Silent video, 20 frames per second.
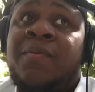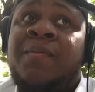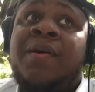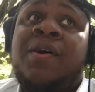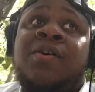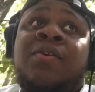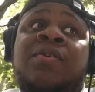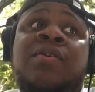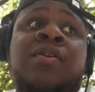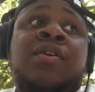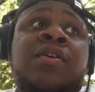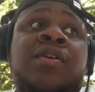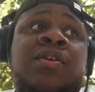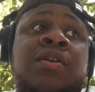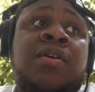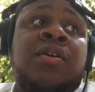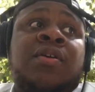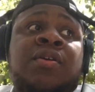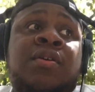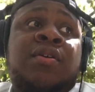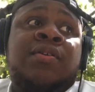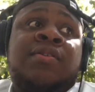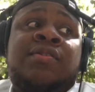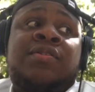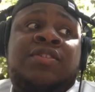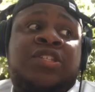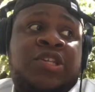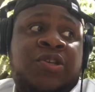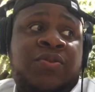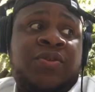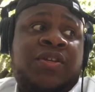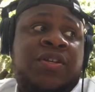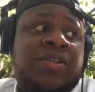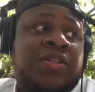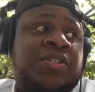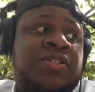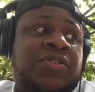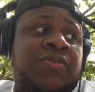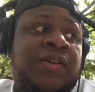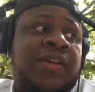about 2
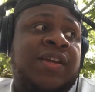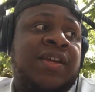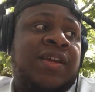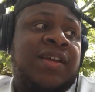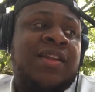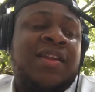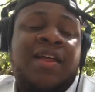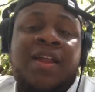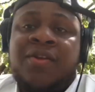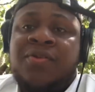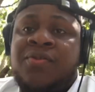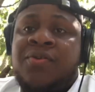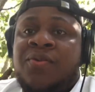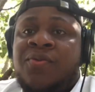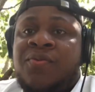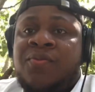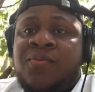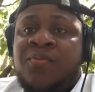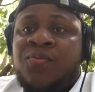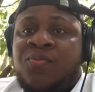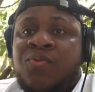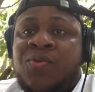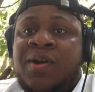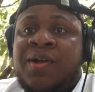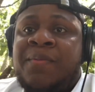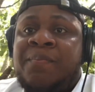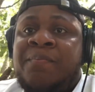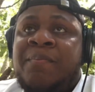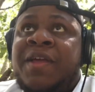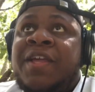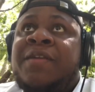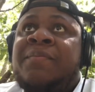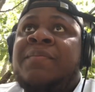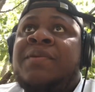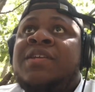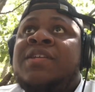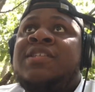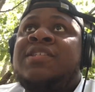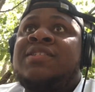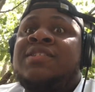years straight, and I don't know what made
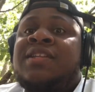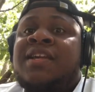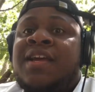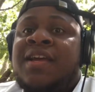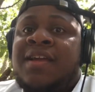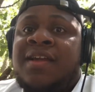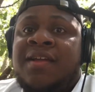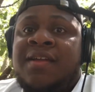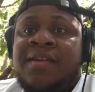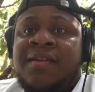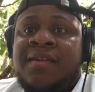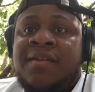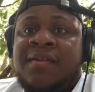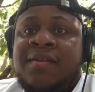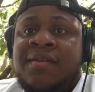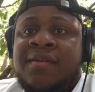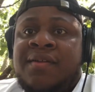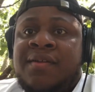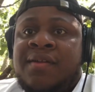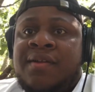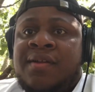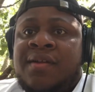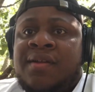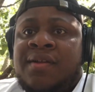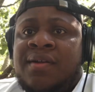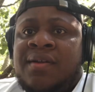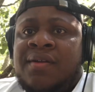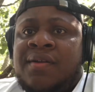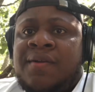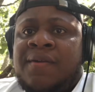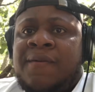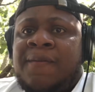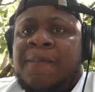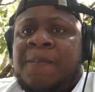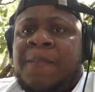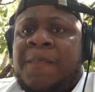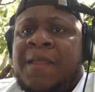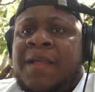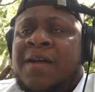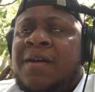me stay.
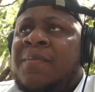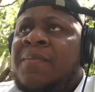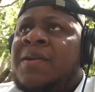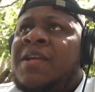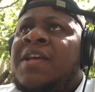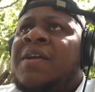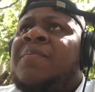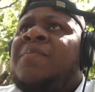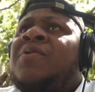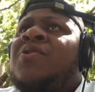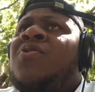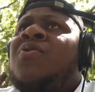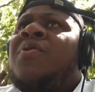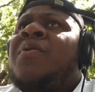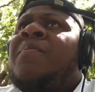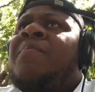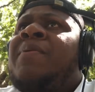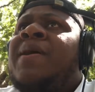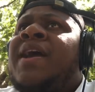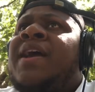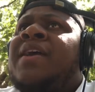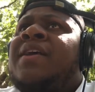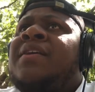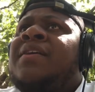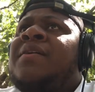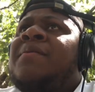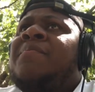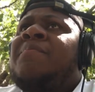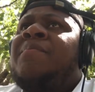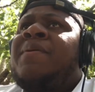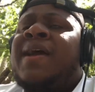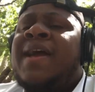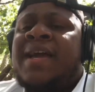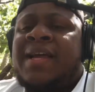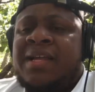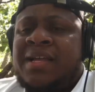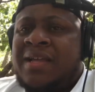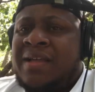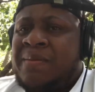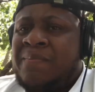It kept going back and
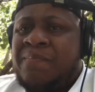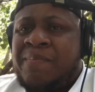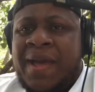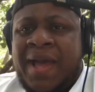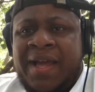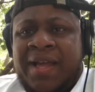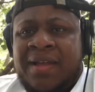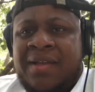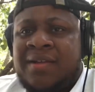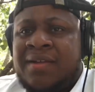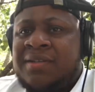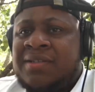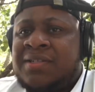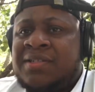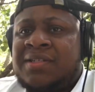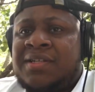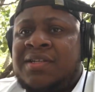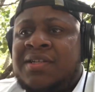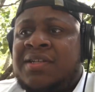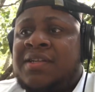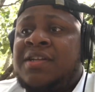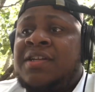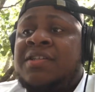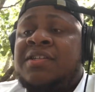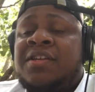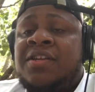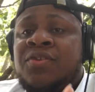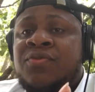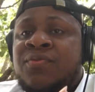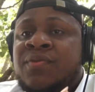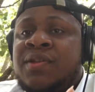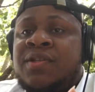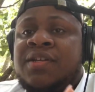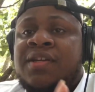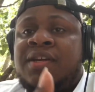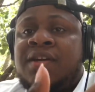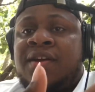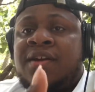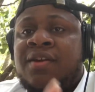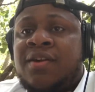back and back and just continuing to
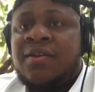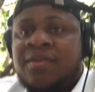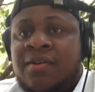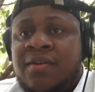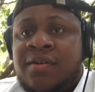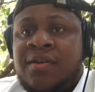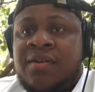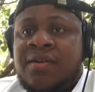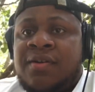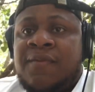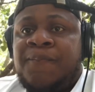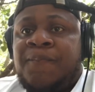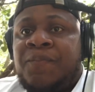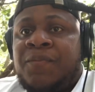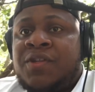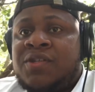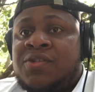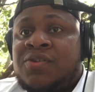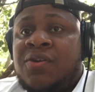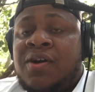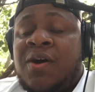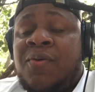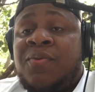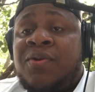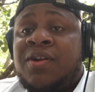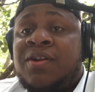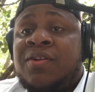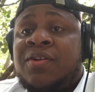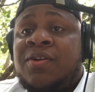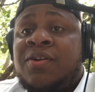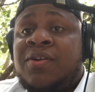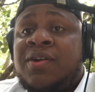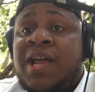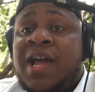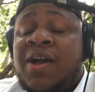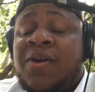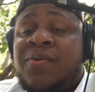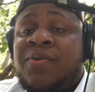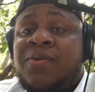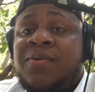get hurt. So I want to learn
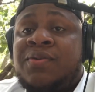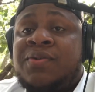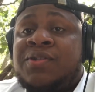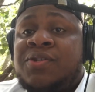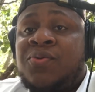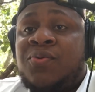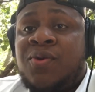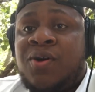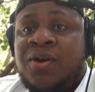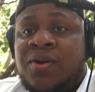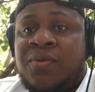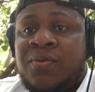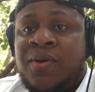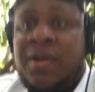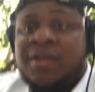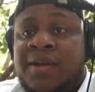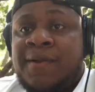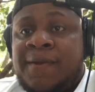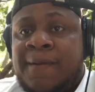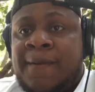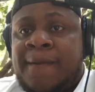how to walk away.